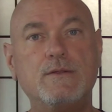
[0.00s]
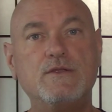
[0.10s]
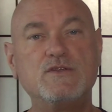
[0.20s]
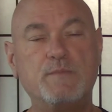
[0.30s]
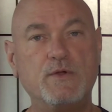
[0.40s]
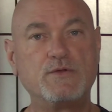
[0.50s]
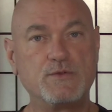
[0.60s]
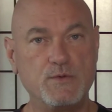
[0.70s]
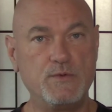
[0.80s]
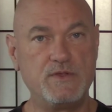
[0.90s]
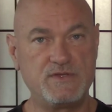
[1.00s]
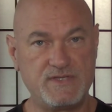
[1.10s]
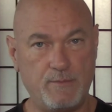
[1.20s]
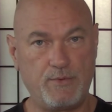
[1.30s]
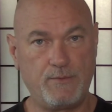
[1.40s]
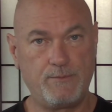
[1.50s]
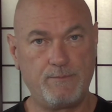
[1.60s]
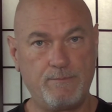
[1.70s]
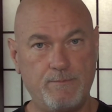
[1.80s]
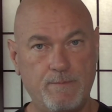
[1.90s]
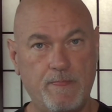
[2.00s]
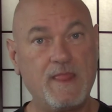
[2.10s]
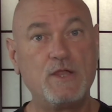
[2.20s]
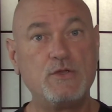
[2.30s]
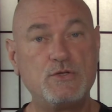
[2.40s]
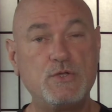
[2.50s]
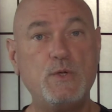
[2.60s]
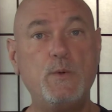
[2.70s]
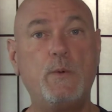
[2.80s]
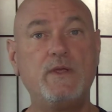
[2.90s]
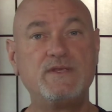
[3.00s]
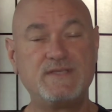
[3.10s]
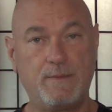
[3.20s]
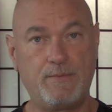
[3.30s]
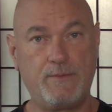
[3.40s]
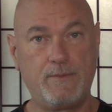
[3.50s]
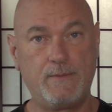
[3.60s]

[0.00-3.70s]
Spiritual truth is simple. Too simple.